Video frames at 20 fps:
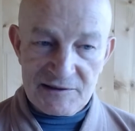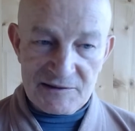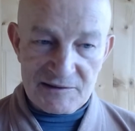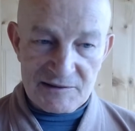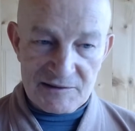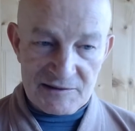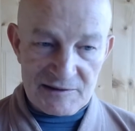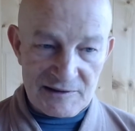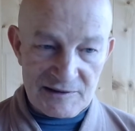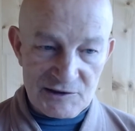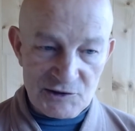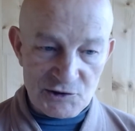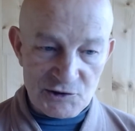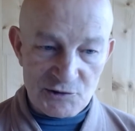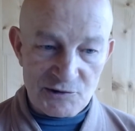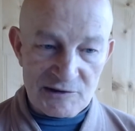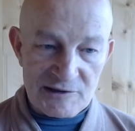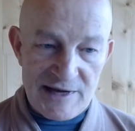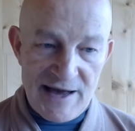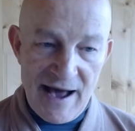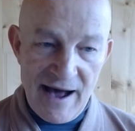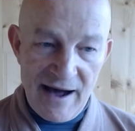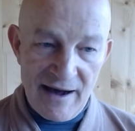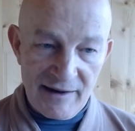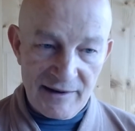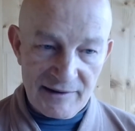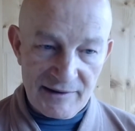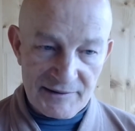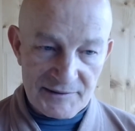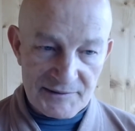the shunya,
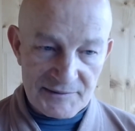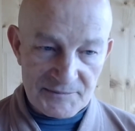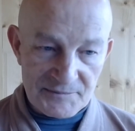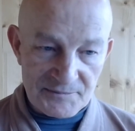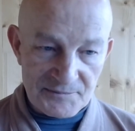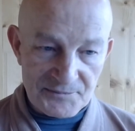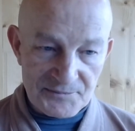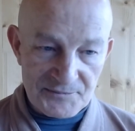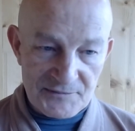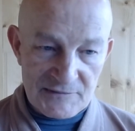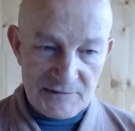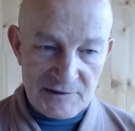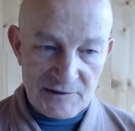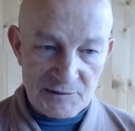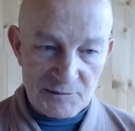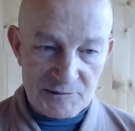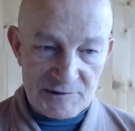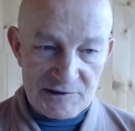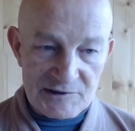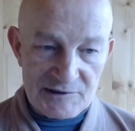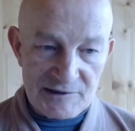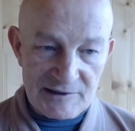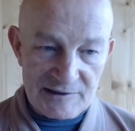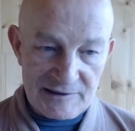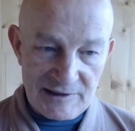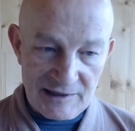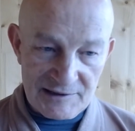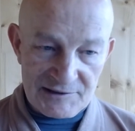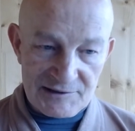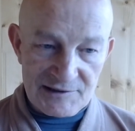which
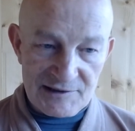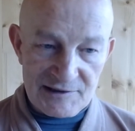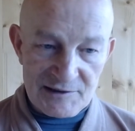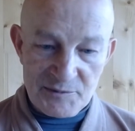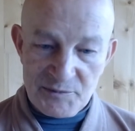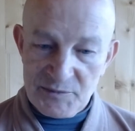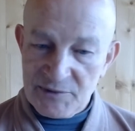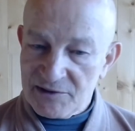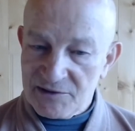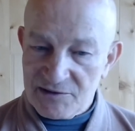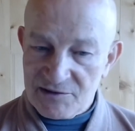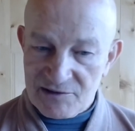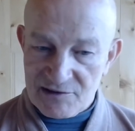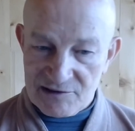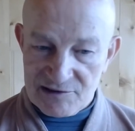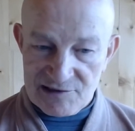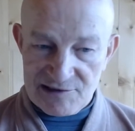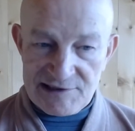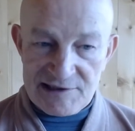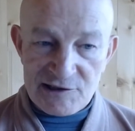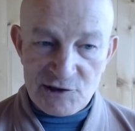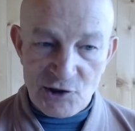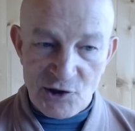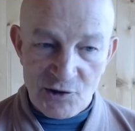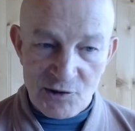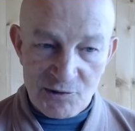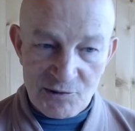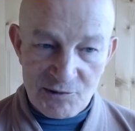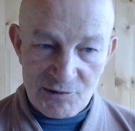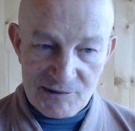actually means
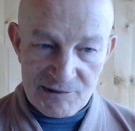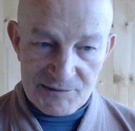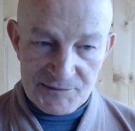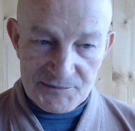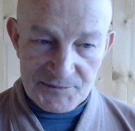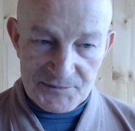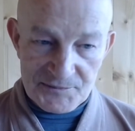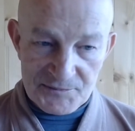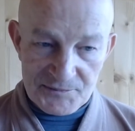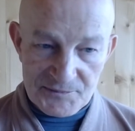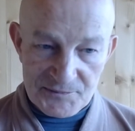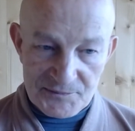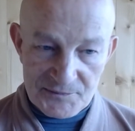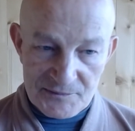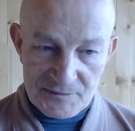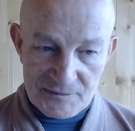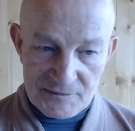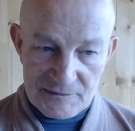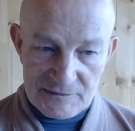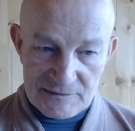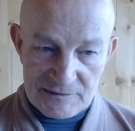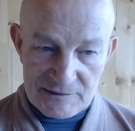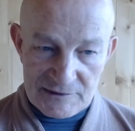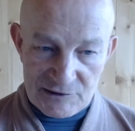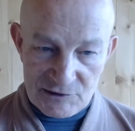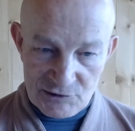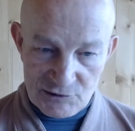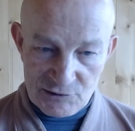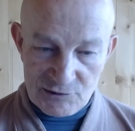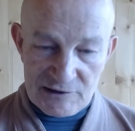zero. The
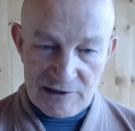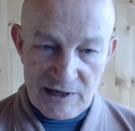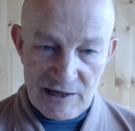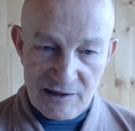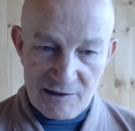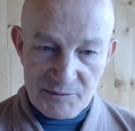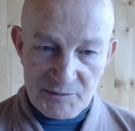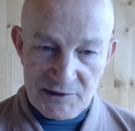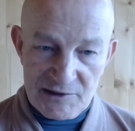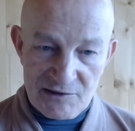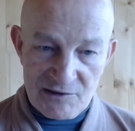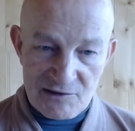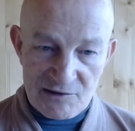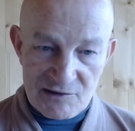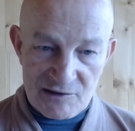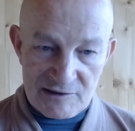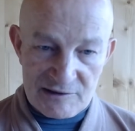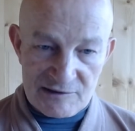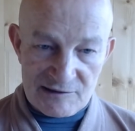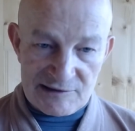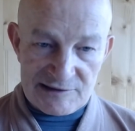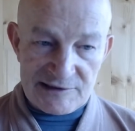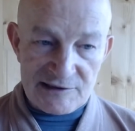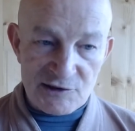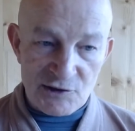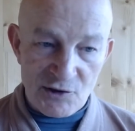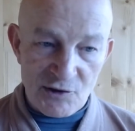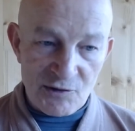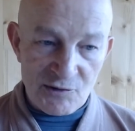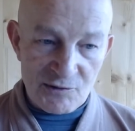shunya means
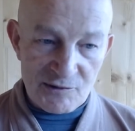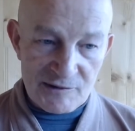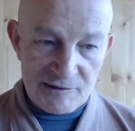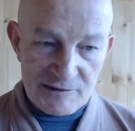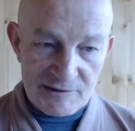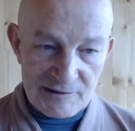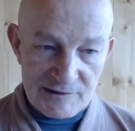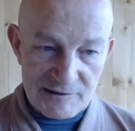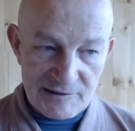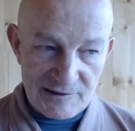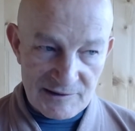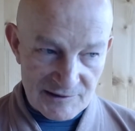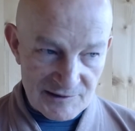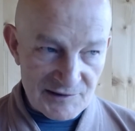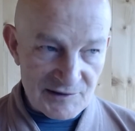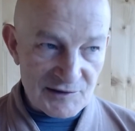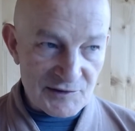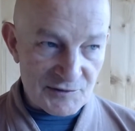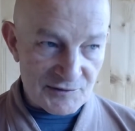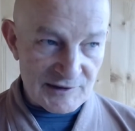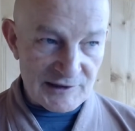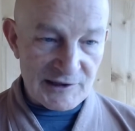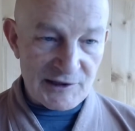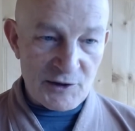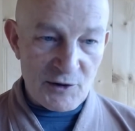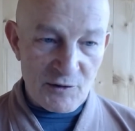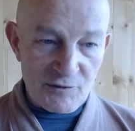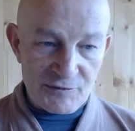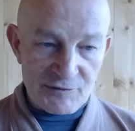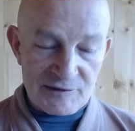zero. This is very
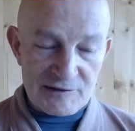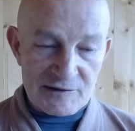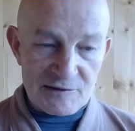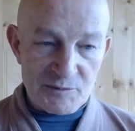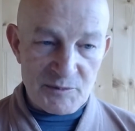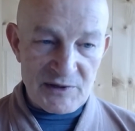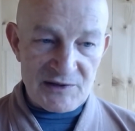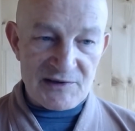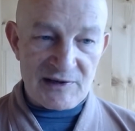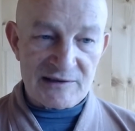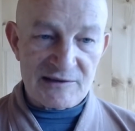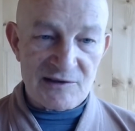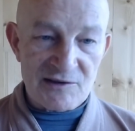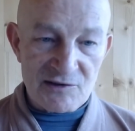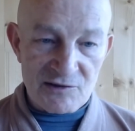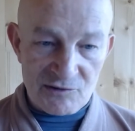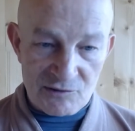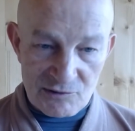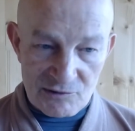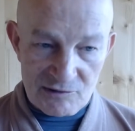often misunderstood,